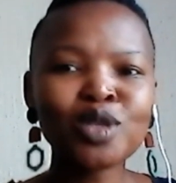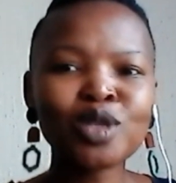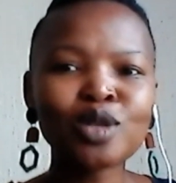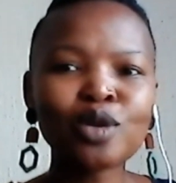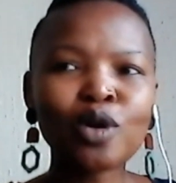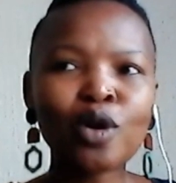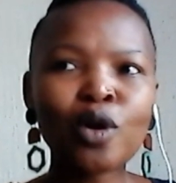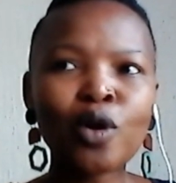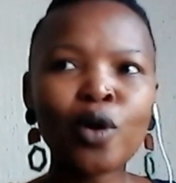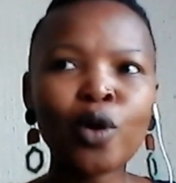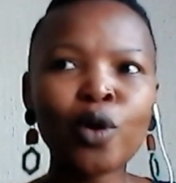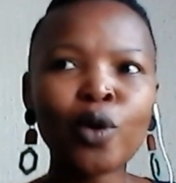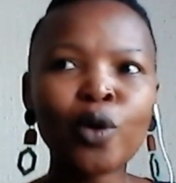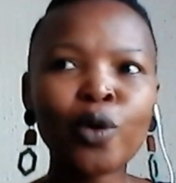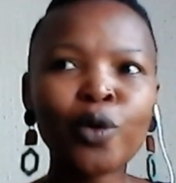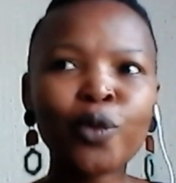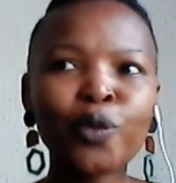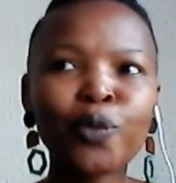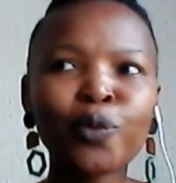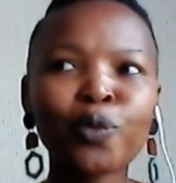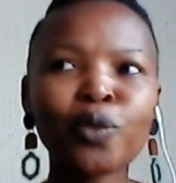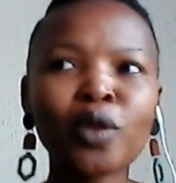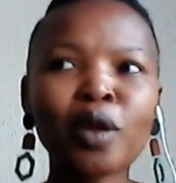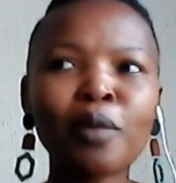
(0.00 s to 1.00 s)

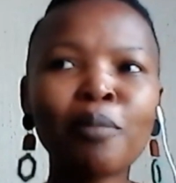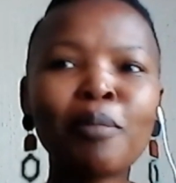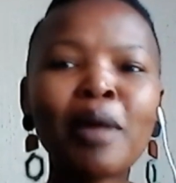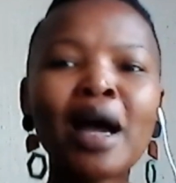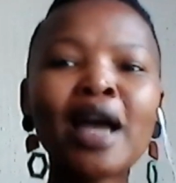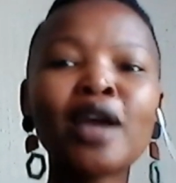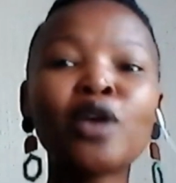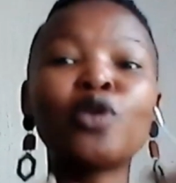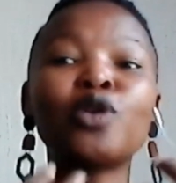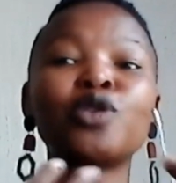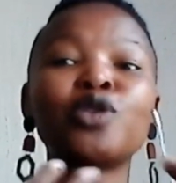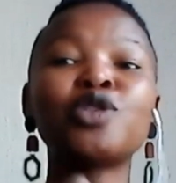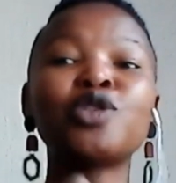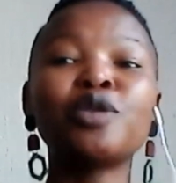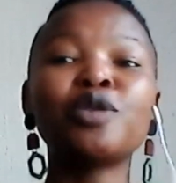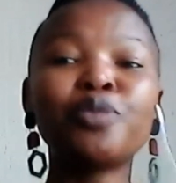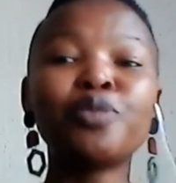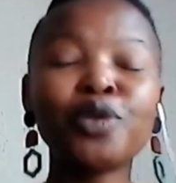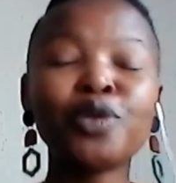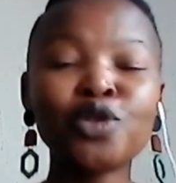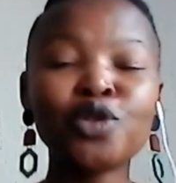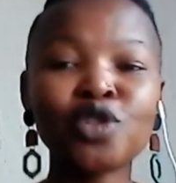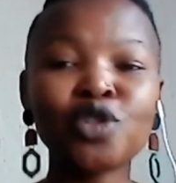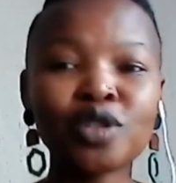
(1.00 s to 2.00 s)
So my
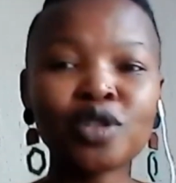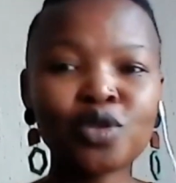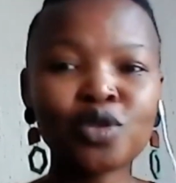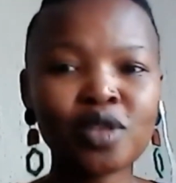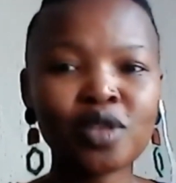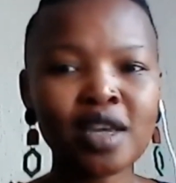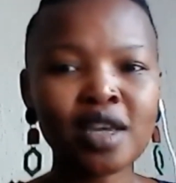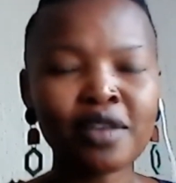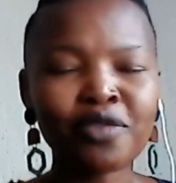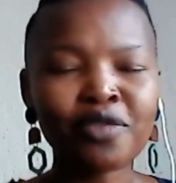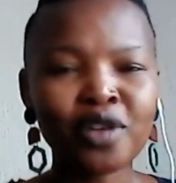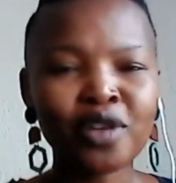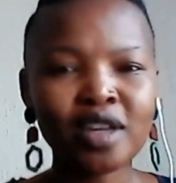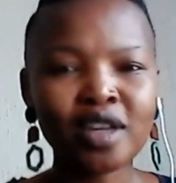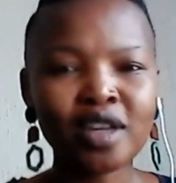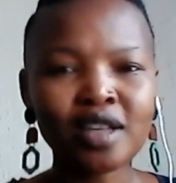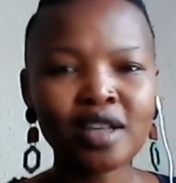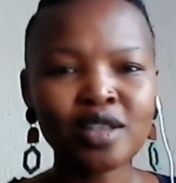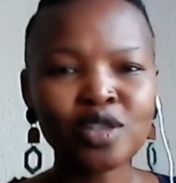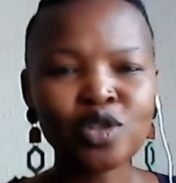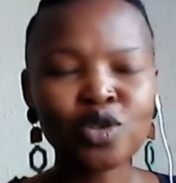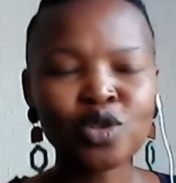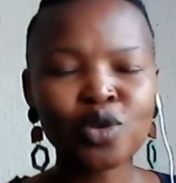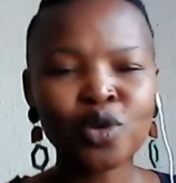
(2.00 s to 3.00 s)
contribution to the
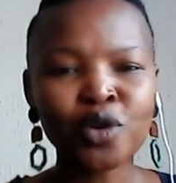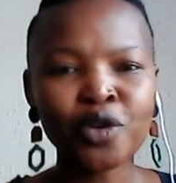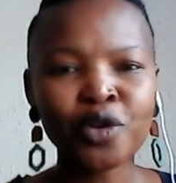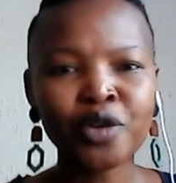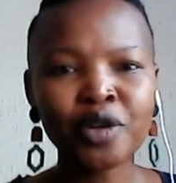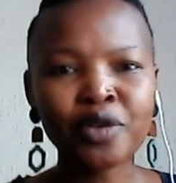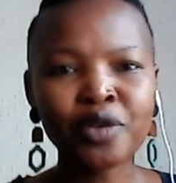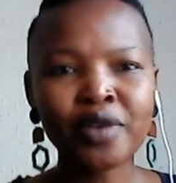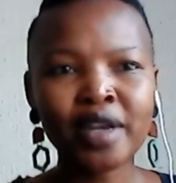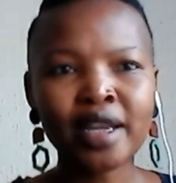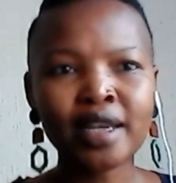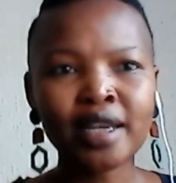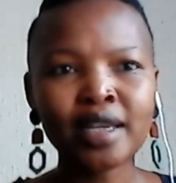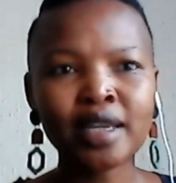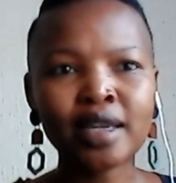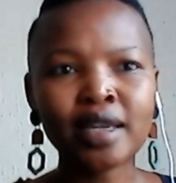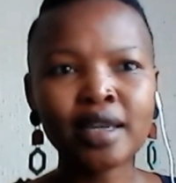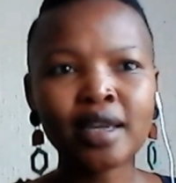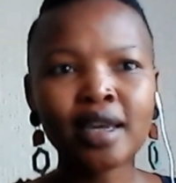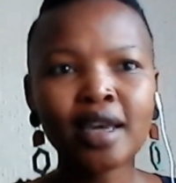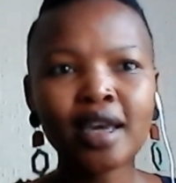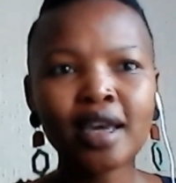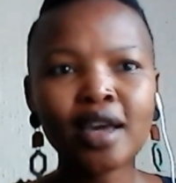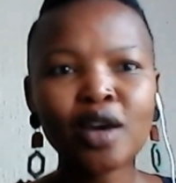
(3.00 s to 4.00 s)
African story
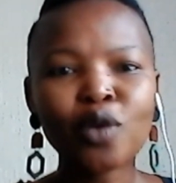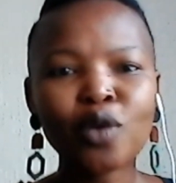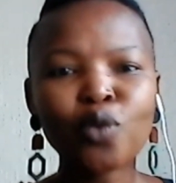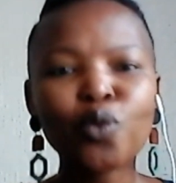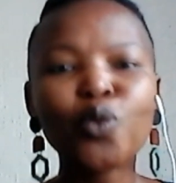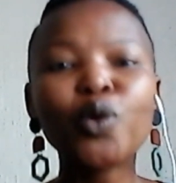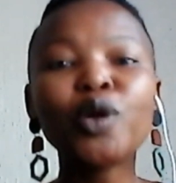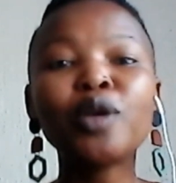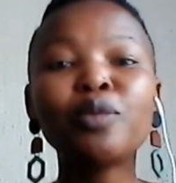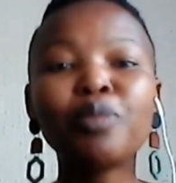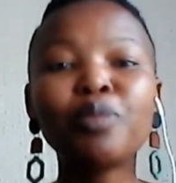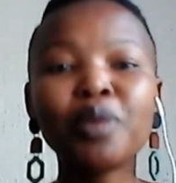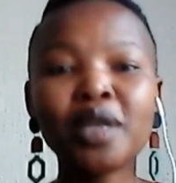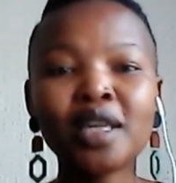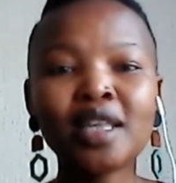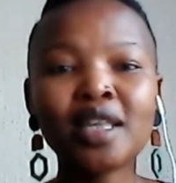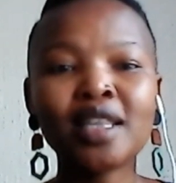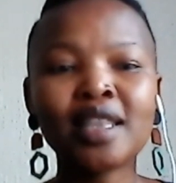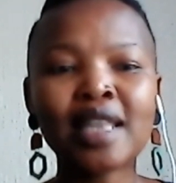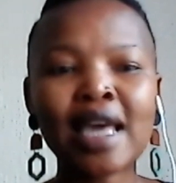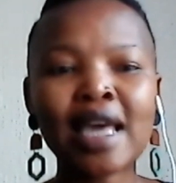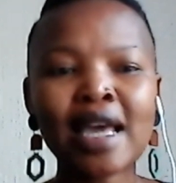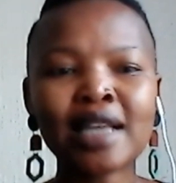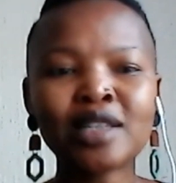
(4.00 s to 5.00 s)
really would be
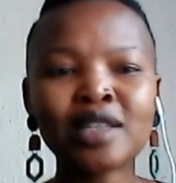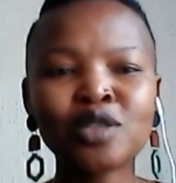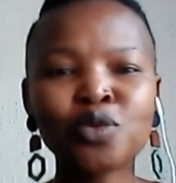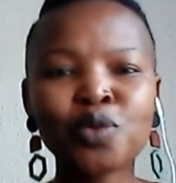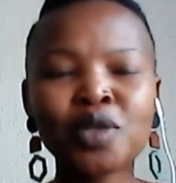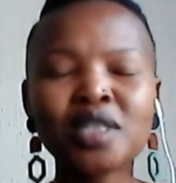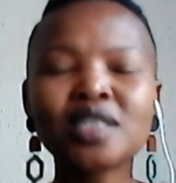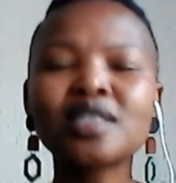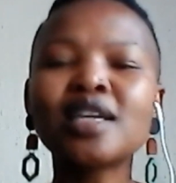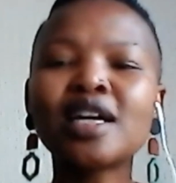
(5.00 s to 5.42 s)
that we